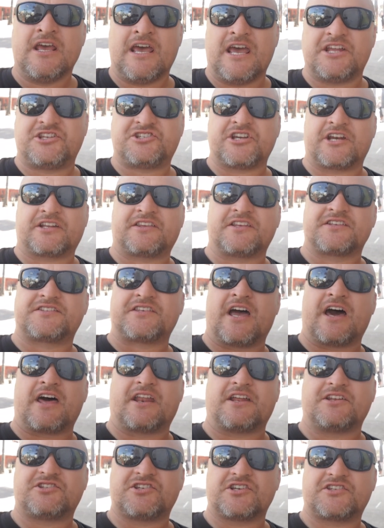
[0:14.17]
Hey, check this
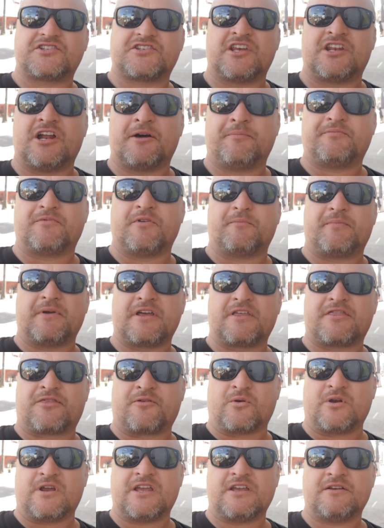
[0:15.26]
out. I just hit up the Big
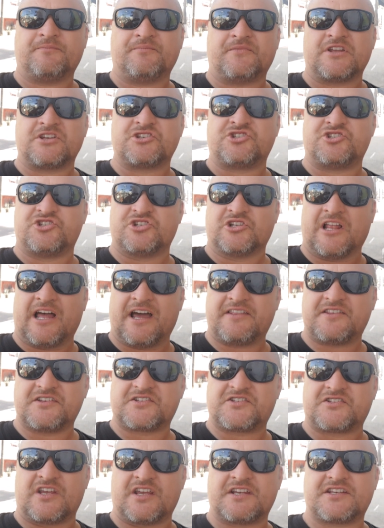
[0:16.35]
Three. It's July the
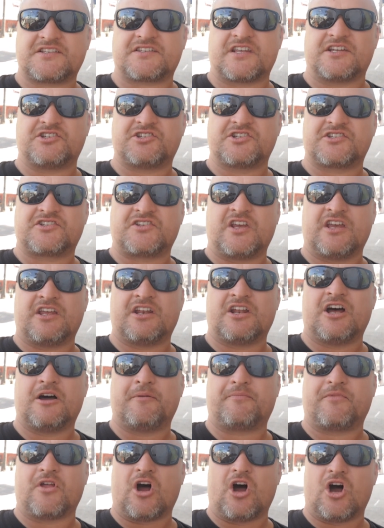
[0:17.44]
6th. I just hit
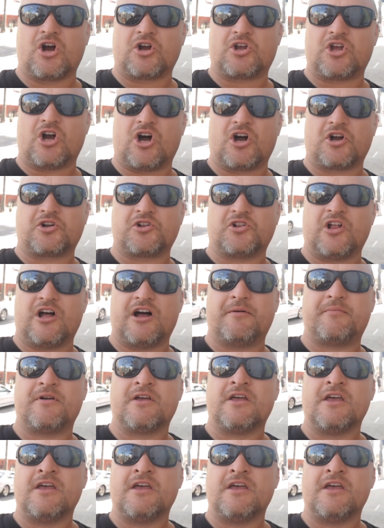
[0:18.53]
up the Hong Kong Club,